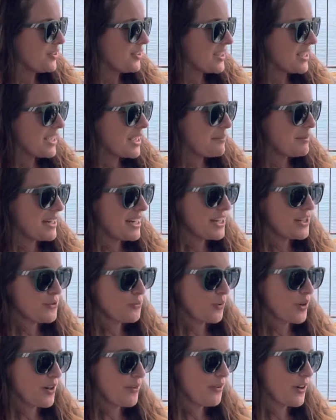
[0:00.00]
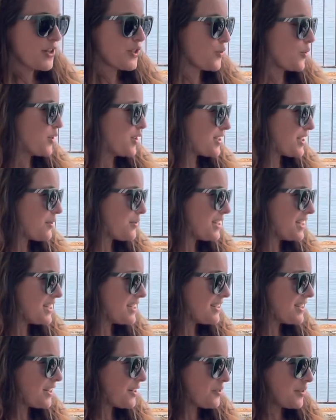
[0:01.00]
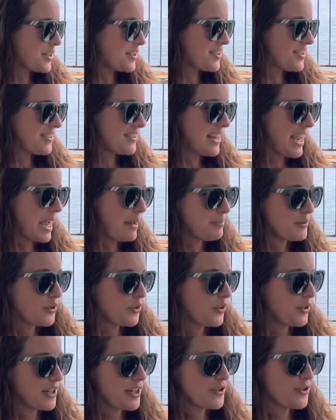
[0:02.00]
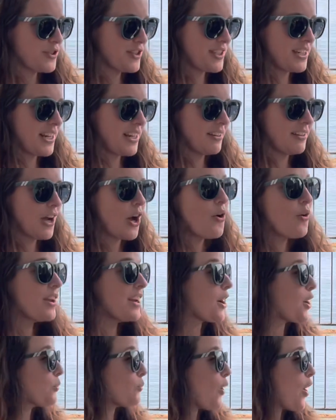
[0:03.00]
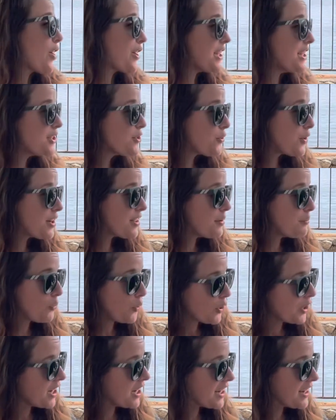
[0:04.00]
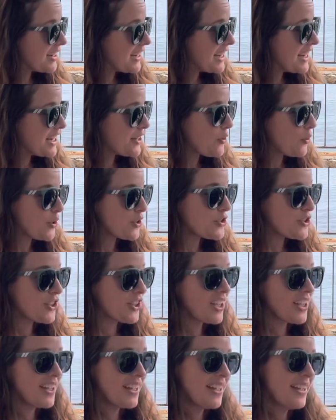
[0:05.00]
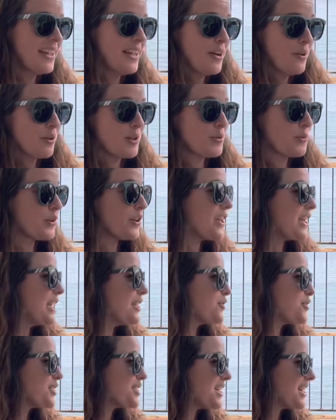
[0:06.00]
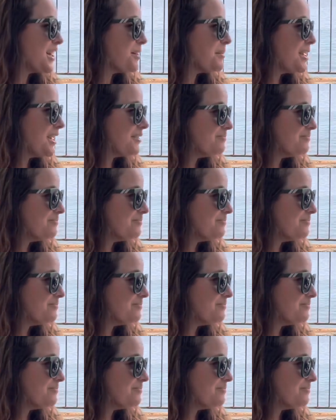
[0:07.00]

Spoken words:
At each one of our tours that we did there was absolutely interesting. Oh, and our walking tour in the morning in Corchula was really interesting to me.